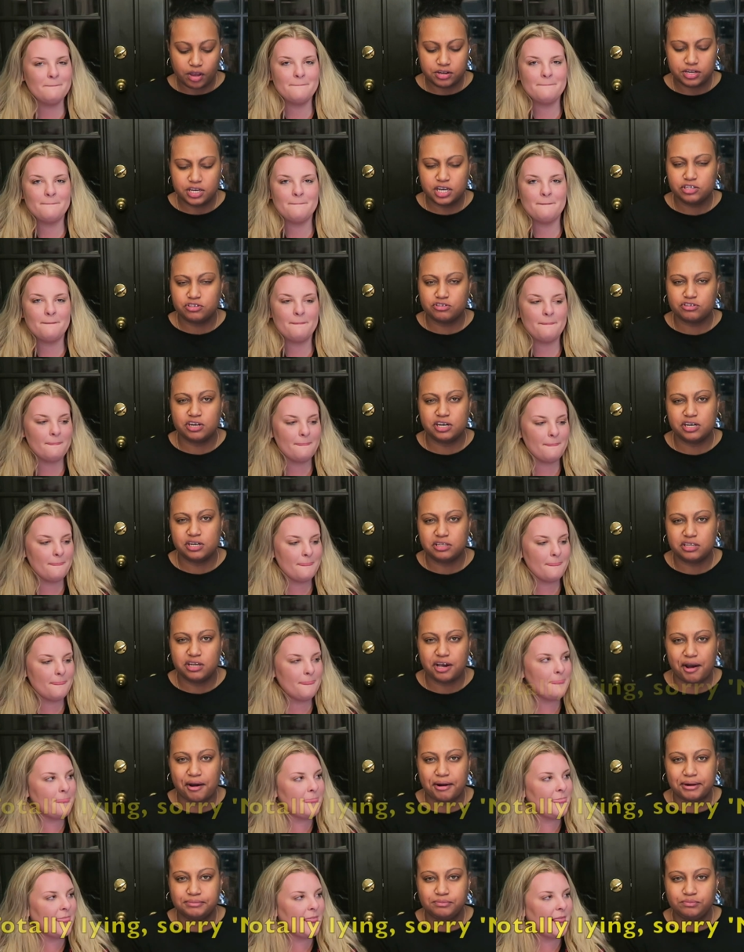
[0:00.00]
Speaker 1: It tastes good,
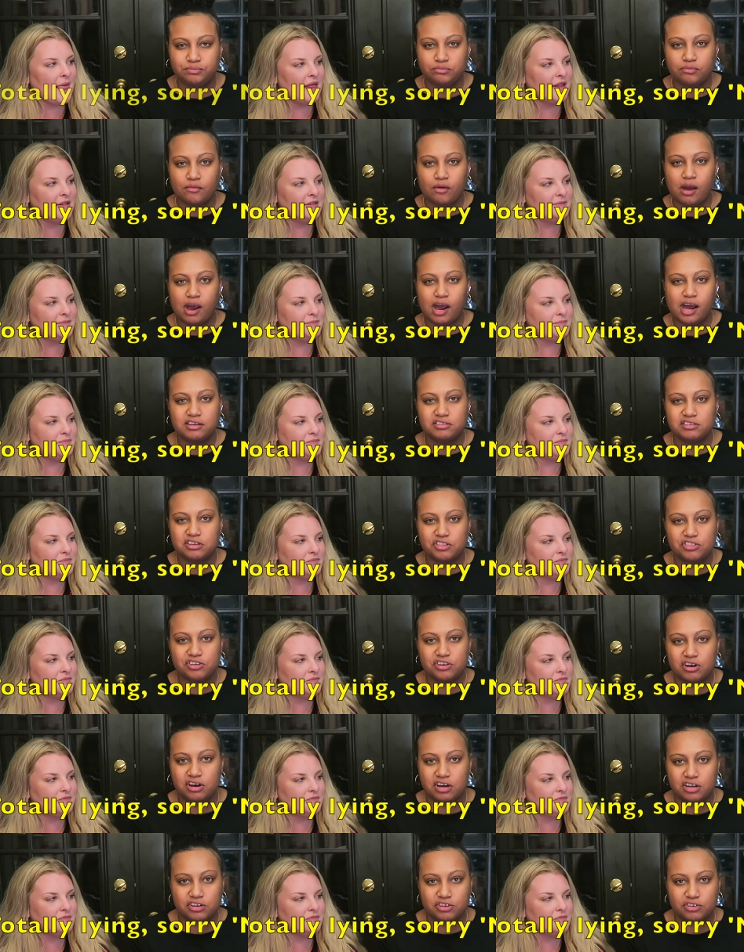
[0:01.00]
like it has
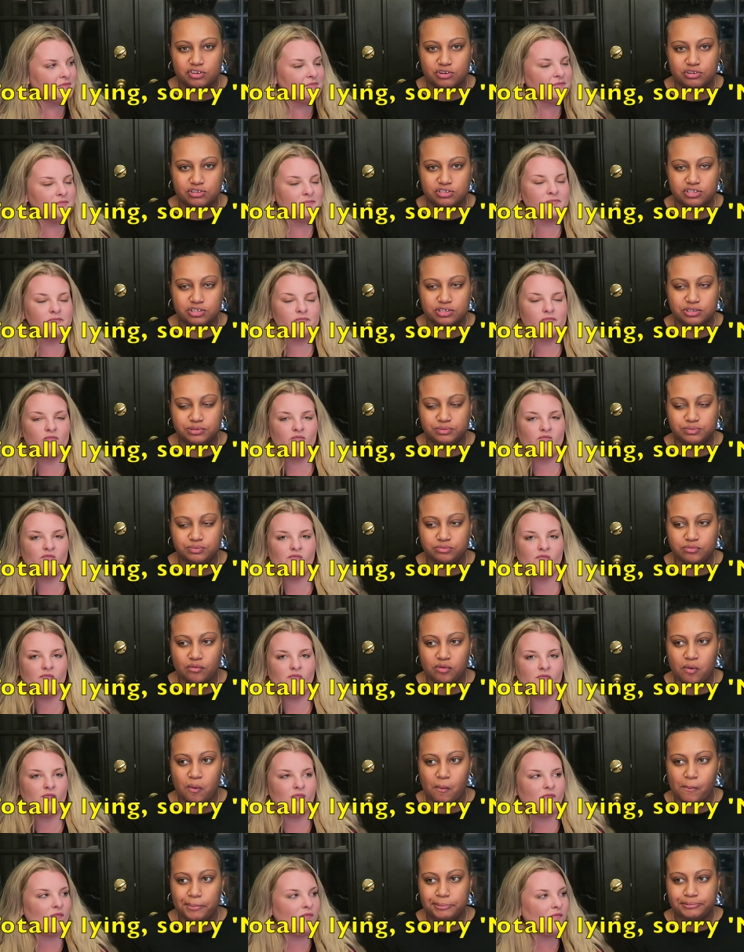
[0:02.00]
nothing on it though, so
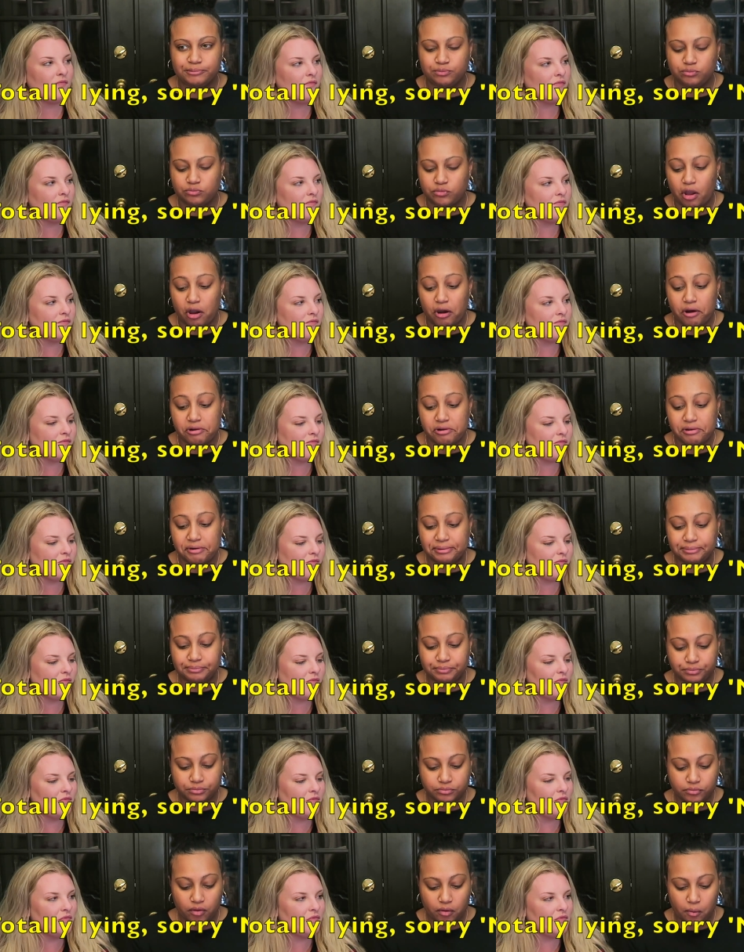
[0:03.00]
I don't
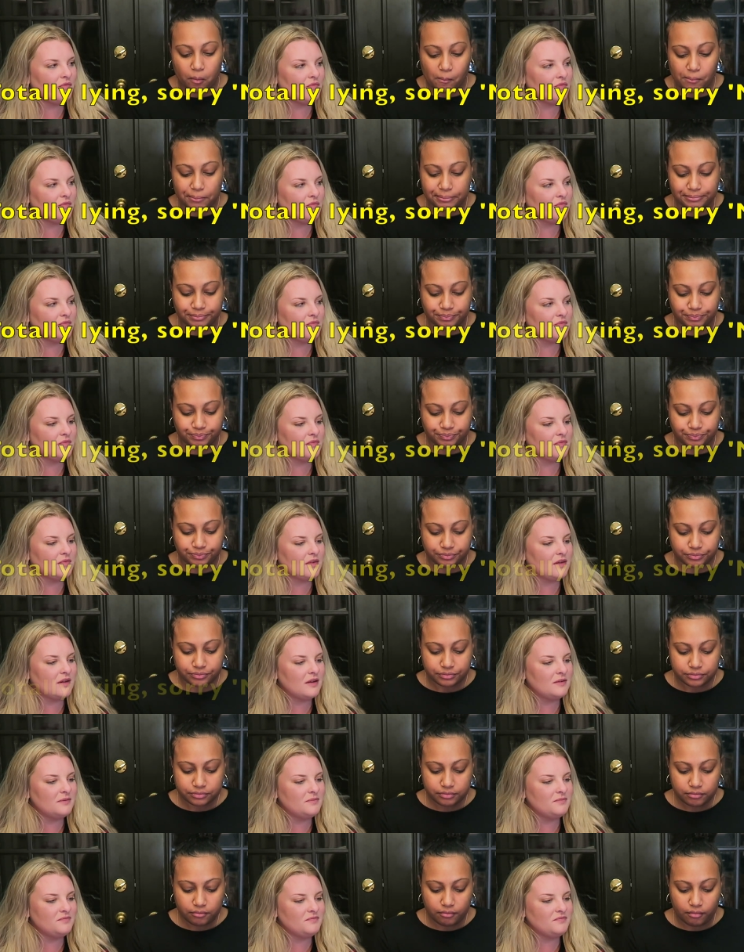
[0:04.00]

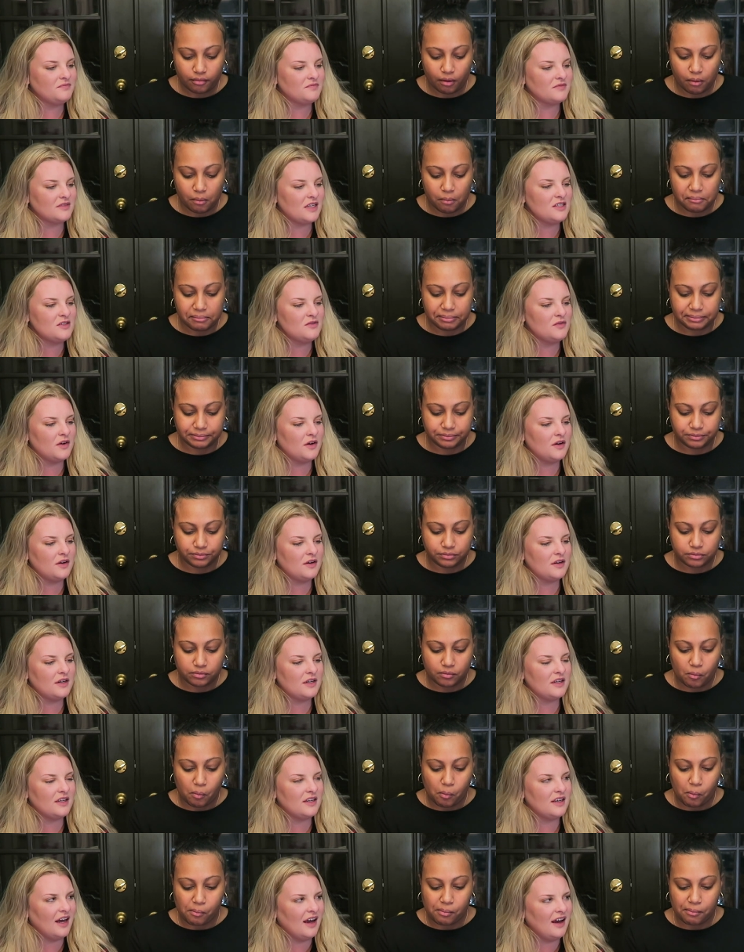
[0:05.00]
know.
Speaker 2: That's
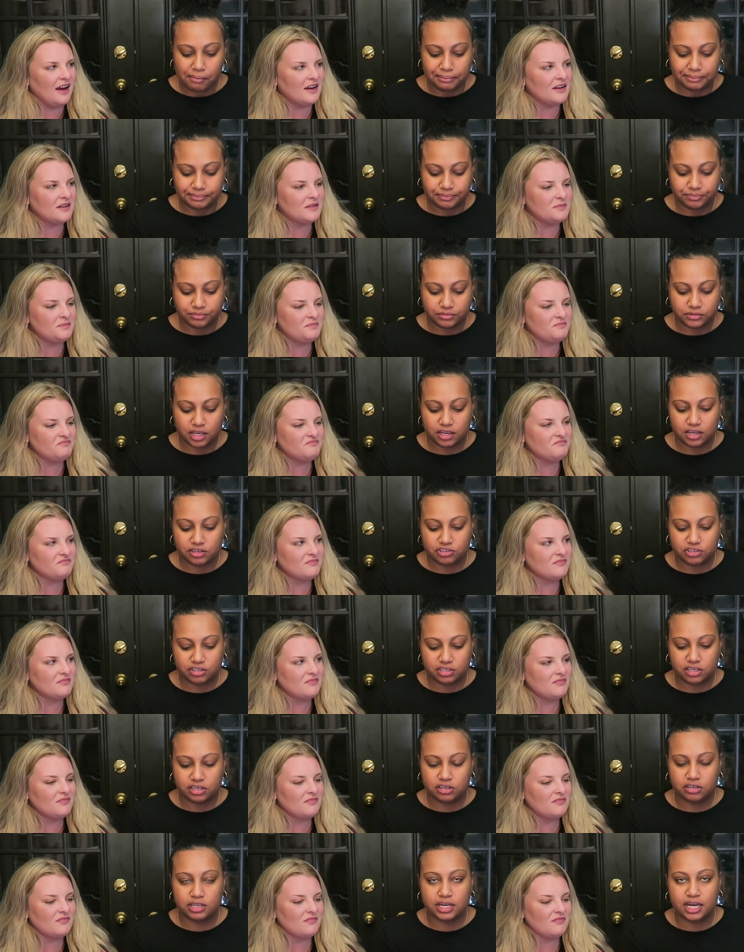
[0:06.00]
very yeah.
Speaker 1: It
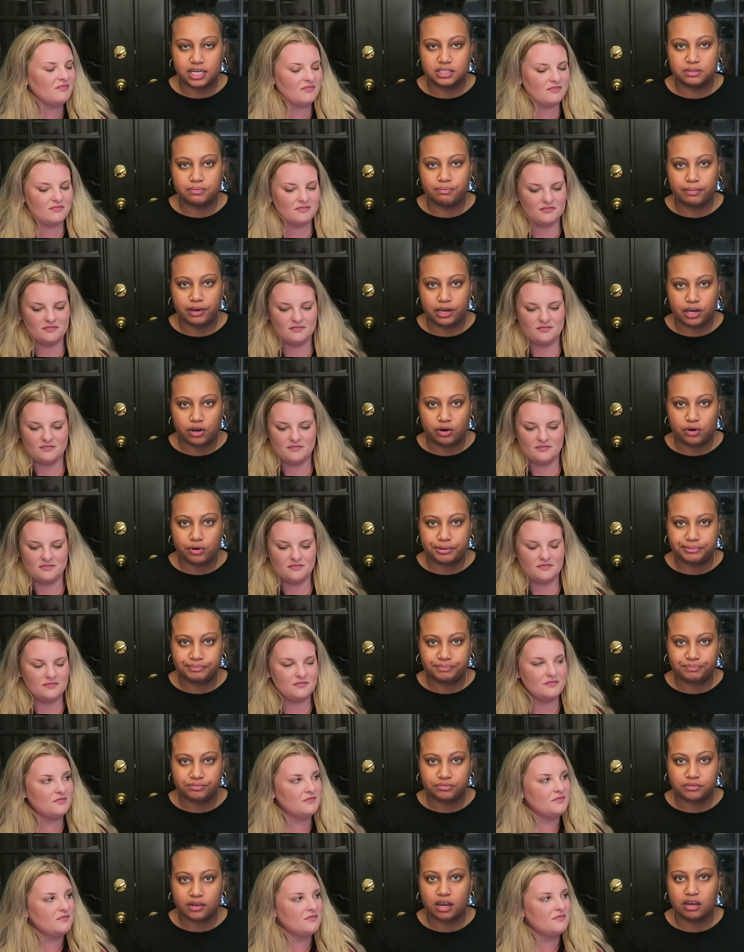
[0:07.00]
literally has
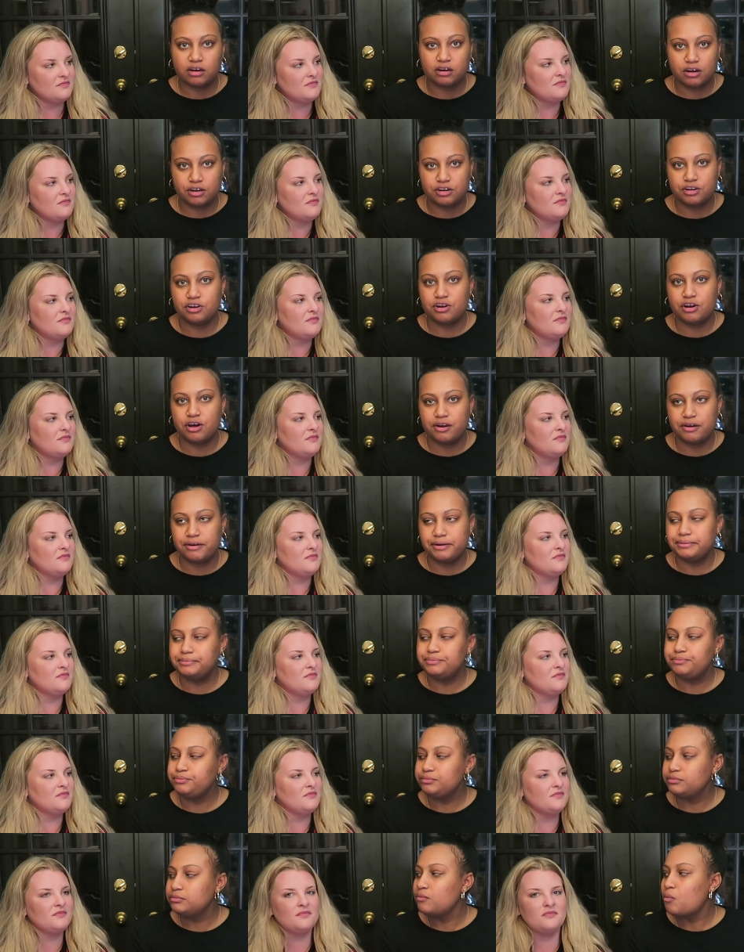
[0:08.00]
mayo and onion on
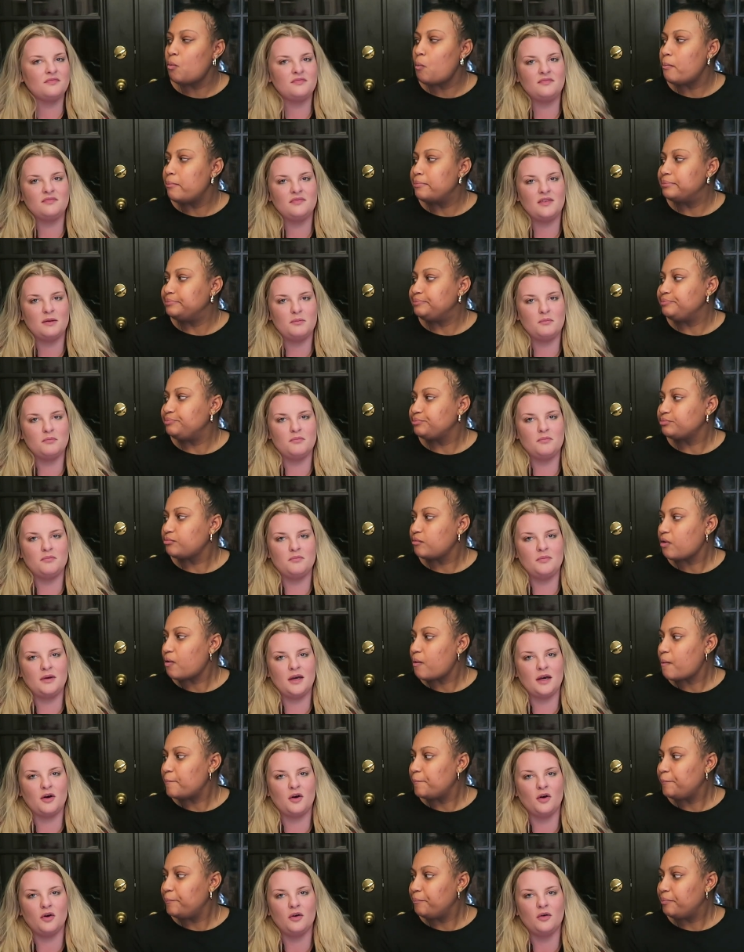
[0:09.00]
it.
Speaker 2: And
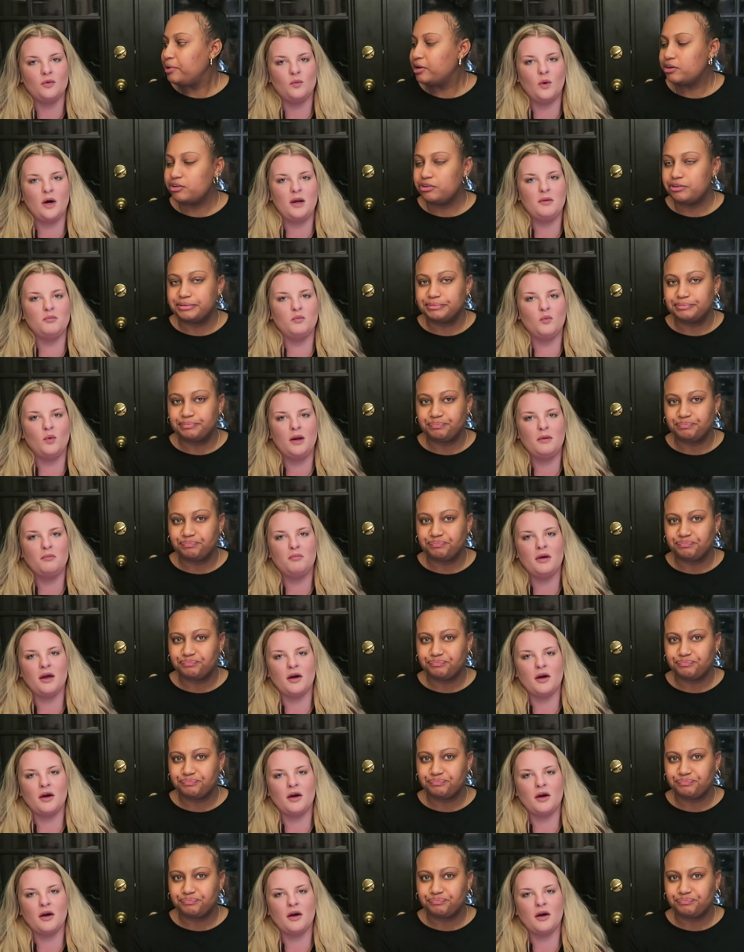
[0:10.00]
pickle. pickle. One one